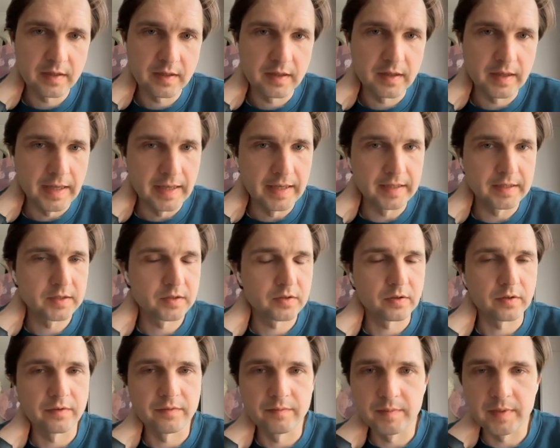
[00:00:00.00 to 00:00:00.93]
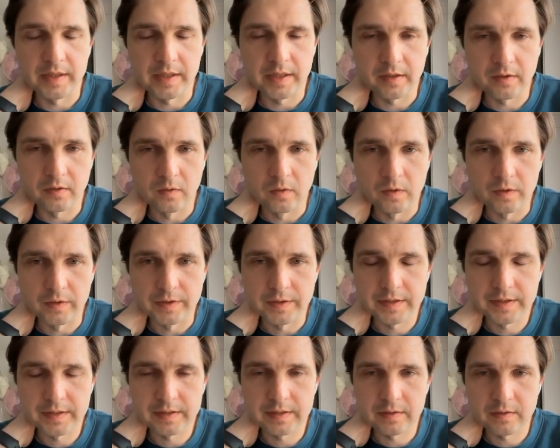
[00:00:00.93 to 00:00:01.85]
a sort of mini
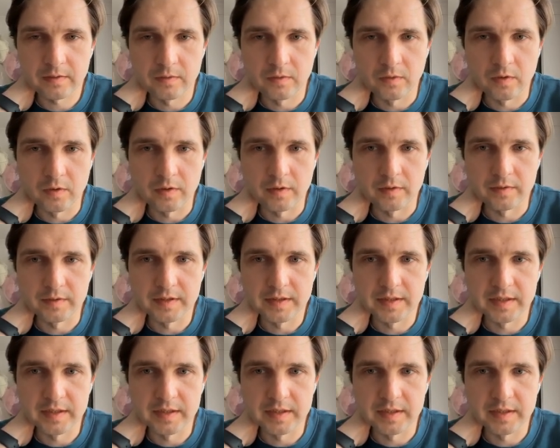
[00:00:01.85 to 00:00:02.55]
course or